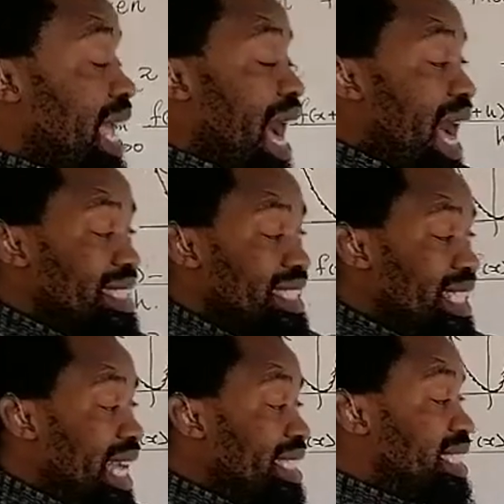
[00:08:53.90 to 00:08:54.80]
The
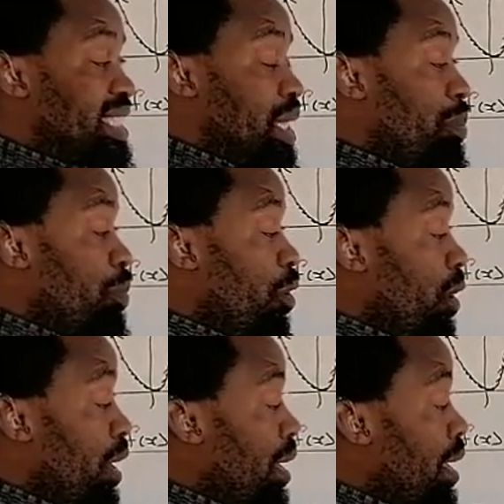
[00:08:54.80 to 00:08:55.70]
answer is
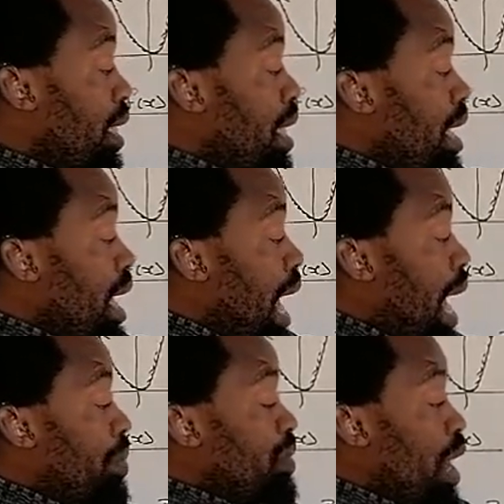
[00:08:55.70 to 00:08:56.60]
simple.
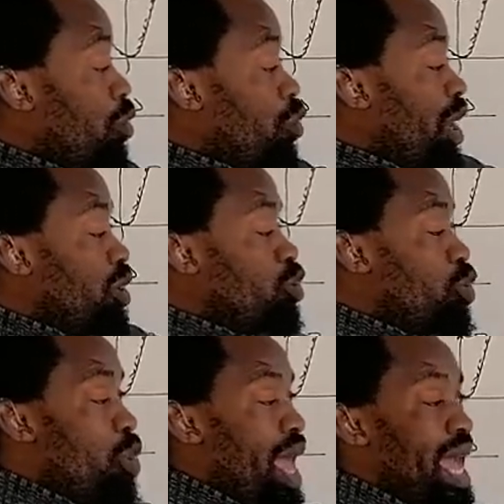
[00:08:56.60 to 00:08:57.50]
I'm now going
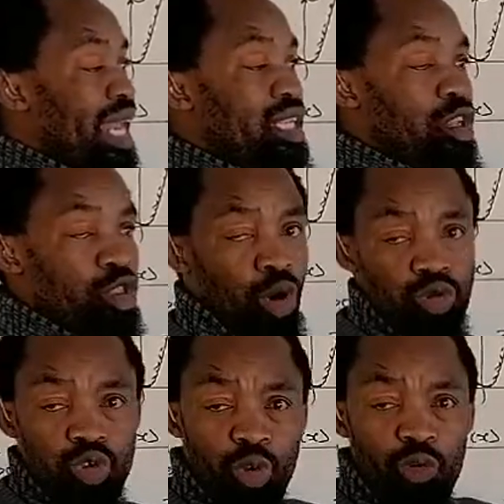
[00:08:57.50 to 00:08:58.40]
to add
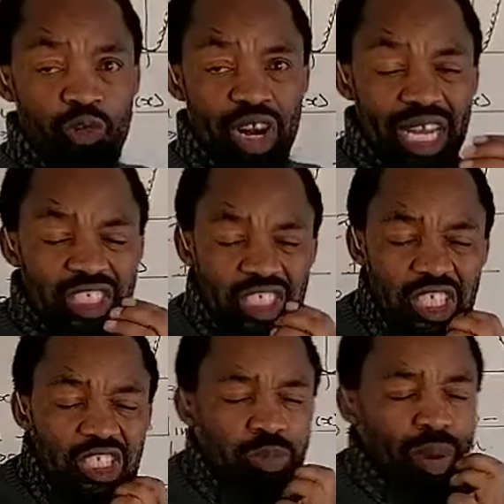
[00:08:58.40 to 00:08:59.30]
those two
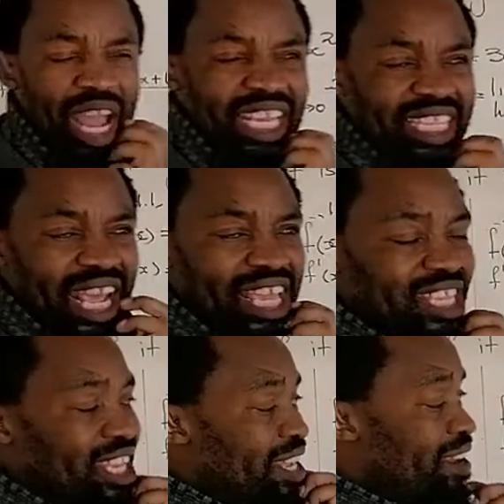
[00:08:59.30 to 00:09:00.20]
fractions by
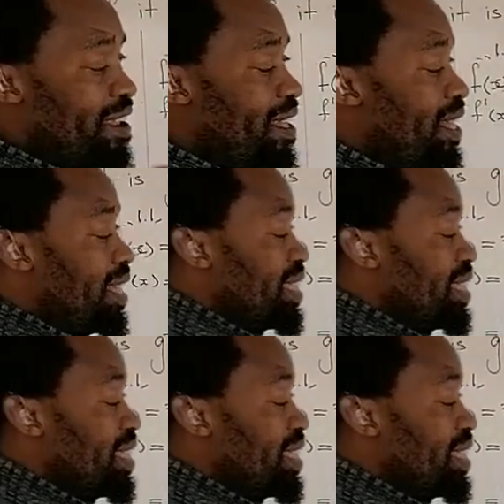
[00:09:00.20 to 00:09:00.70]
taking